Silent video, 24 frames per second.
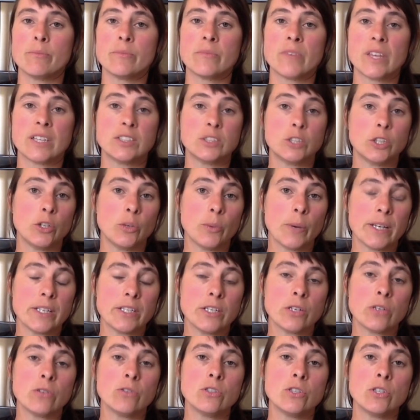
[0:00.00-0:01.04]
There's 2 ways
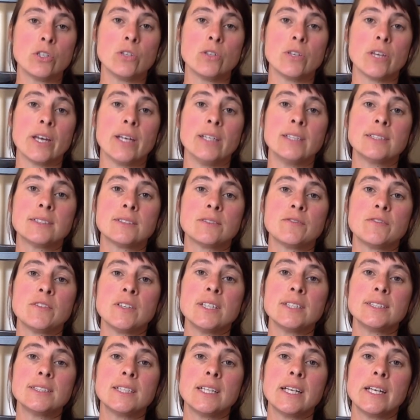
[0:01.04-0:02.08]
you can do this.
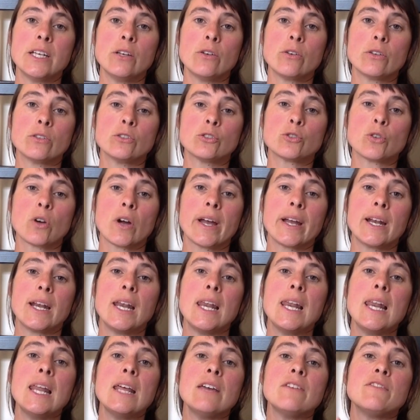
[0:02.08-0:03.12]
Firstly, you can try
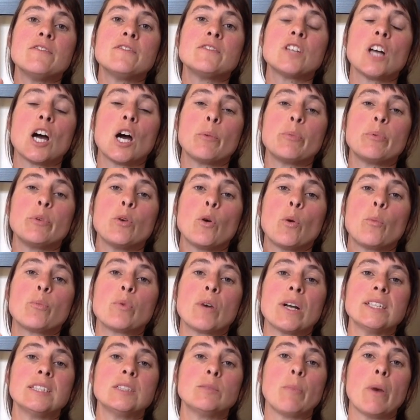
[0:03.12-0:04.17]
and lift up your
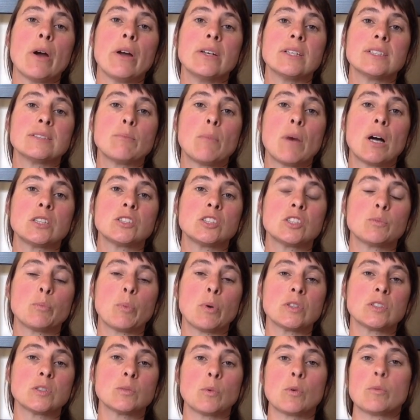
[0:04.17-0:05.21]
breastbone as much as
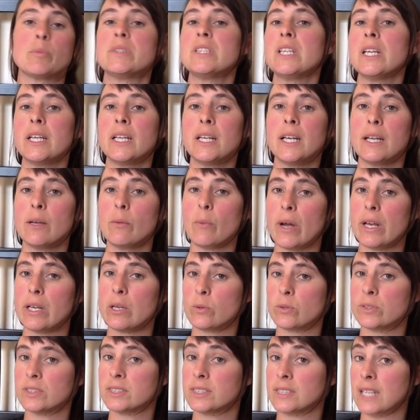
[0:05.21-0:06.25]
possible, particularly when
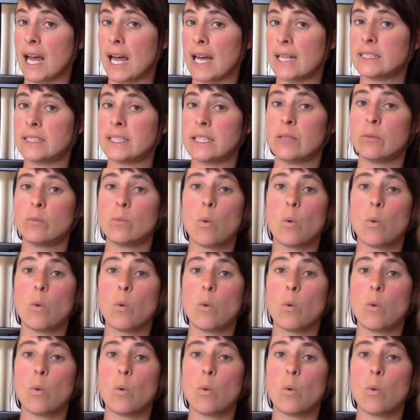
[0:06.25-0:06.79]
you're standing,